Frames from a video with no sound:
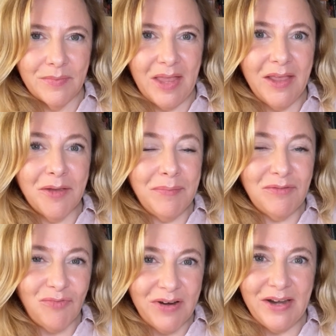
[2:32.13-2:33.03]
It can be
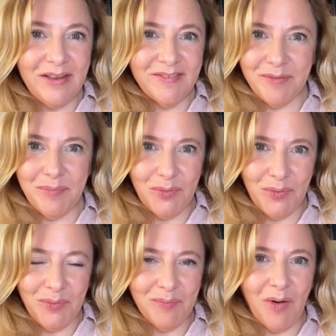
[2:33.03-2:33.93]
really
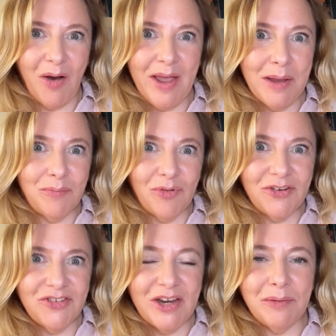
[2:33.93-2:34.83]
simple. I am
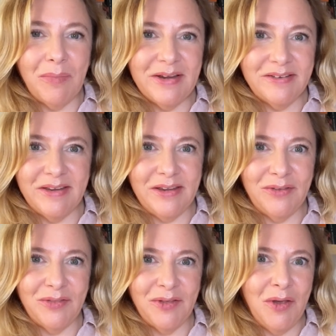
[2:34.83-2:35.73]
brushing my
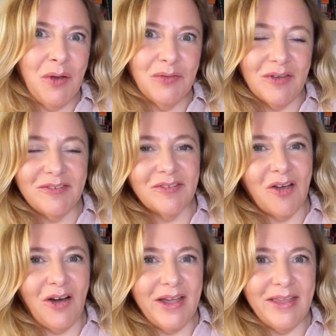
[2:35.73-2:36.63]
teeth. The
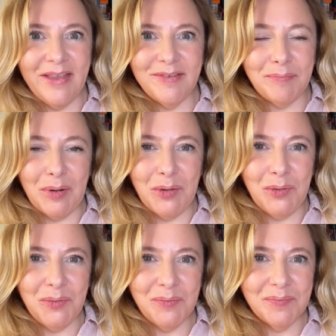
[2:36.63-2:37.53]
sky is
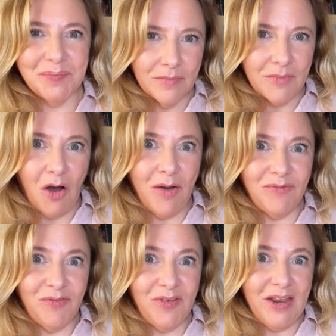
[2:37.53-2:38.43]
blue. I'm
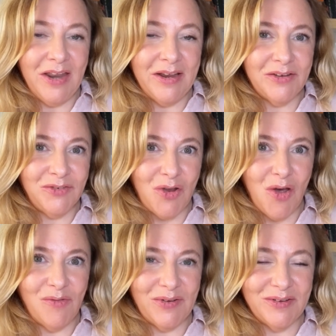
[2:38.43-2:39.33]
feeling
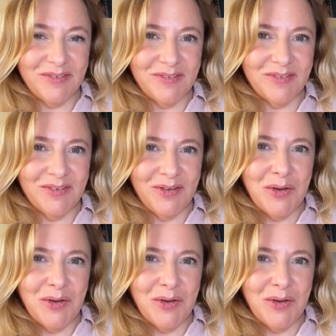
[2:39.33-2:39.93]
nervous.